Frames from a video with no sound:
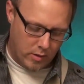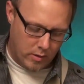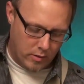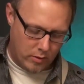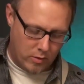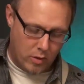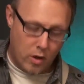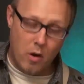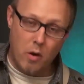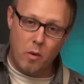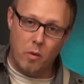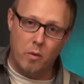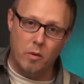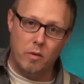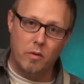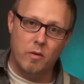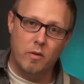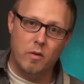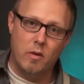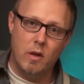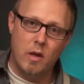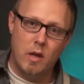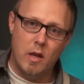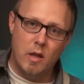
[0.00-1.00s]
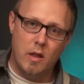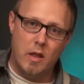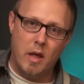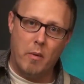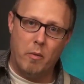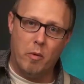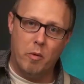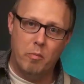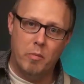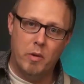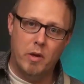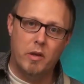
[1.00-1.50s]
tones that
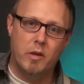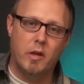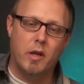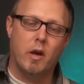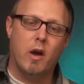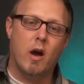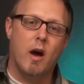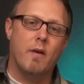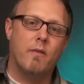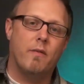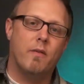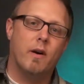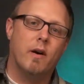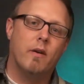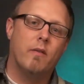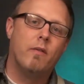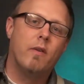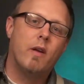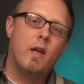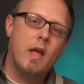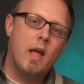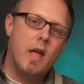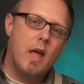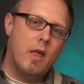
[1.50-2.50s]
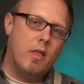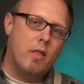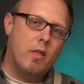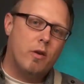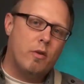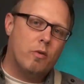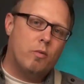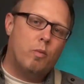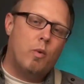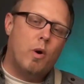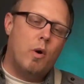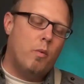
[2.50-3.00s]
we're building off of,
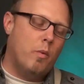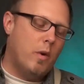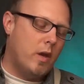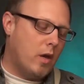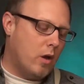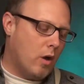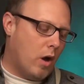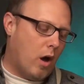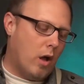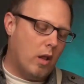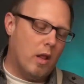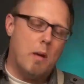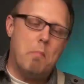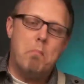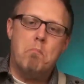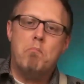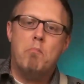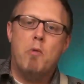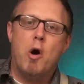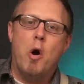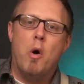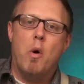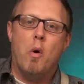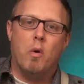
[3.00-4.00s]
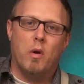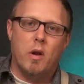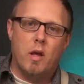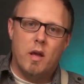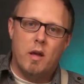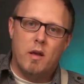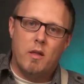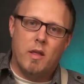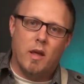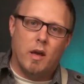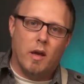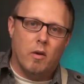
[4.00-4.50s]
there's what we call a mode
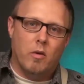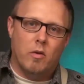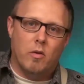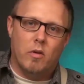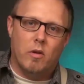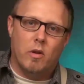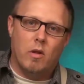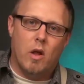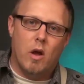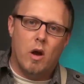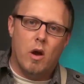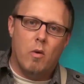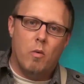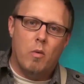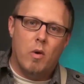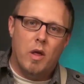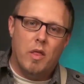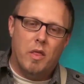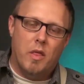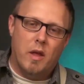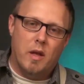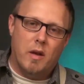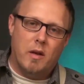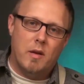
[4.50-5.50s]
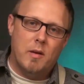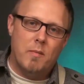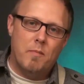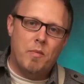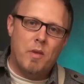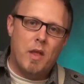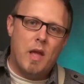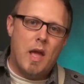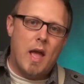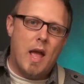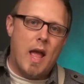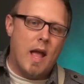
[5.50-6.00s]
that goes along with it.
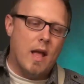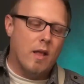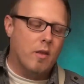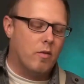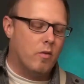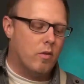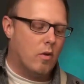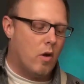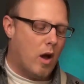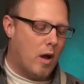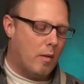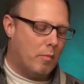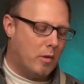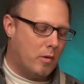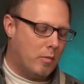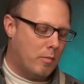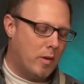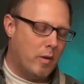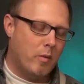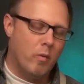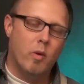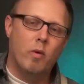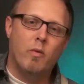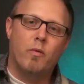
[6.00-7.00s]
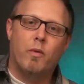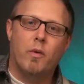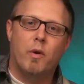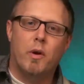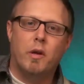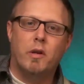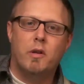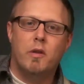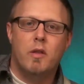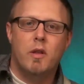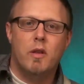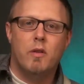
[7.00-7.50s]
And so I'm going to be
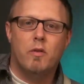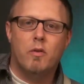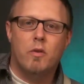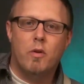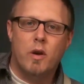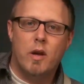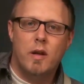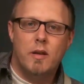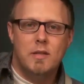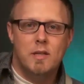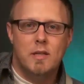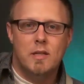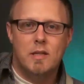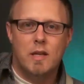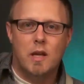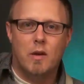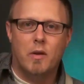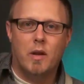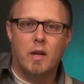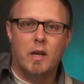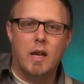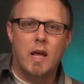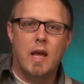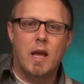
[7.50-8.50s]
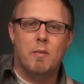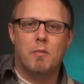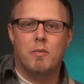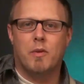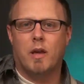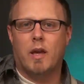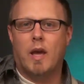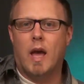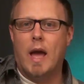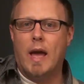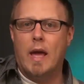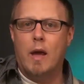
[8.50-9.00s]
referring to these crazy sounding names
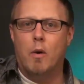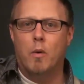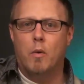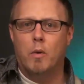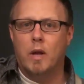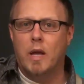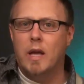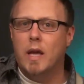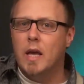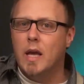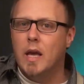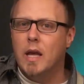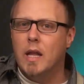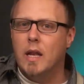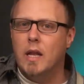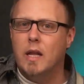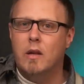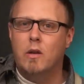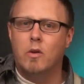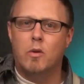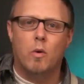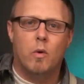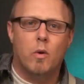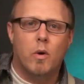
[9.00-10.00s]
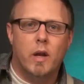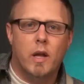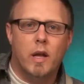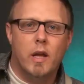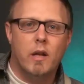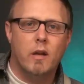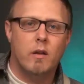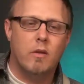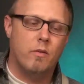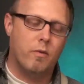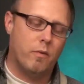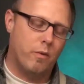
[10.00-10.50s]
like Ionian and
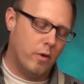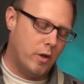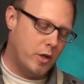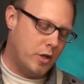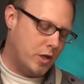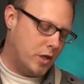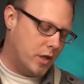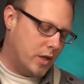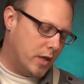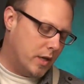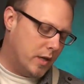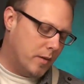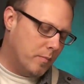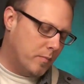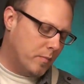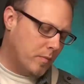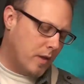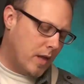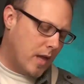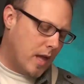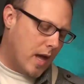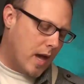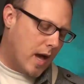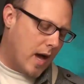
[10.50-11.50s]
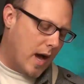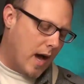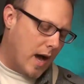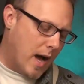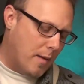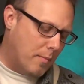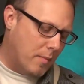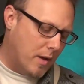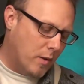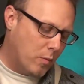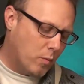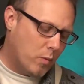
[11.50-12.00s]
Dorian and Phrygian.
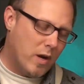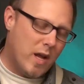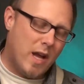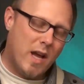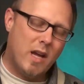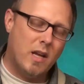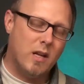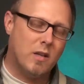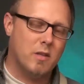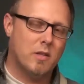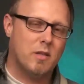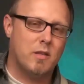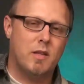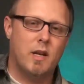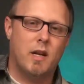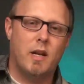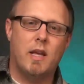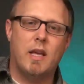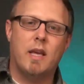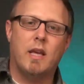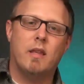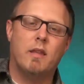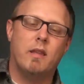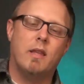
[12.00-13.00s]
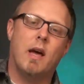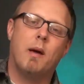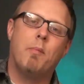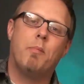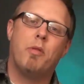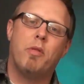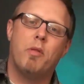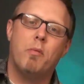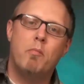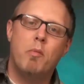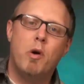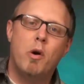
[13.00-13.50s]
And we're not going to study in
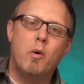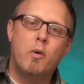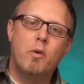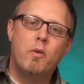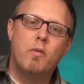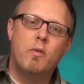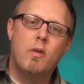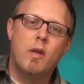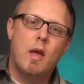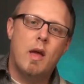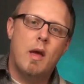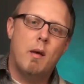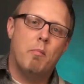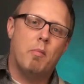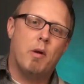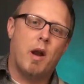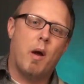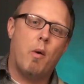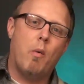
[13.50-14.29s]
depth the modes, but I